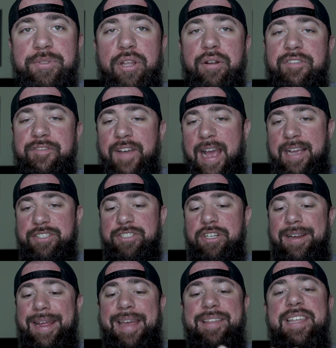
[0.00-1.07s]
So they were
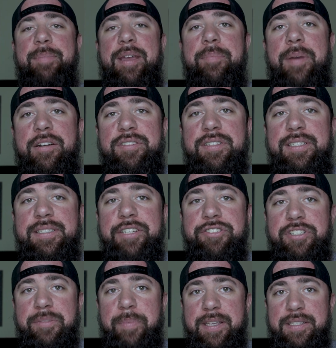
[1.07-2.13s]
faster and they made better
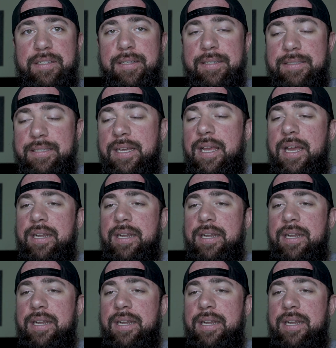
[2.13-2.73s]
decisions based on this.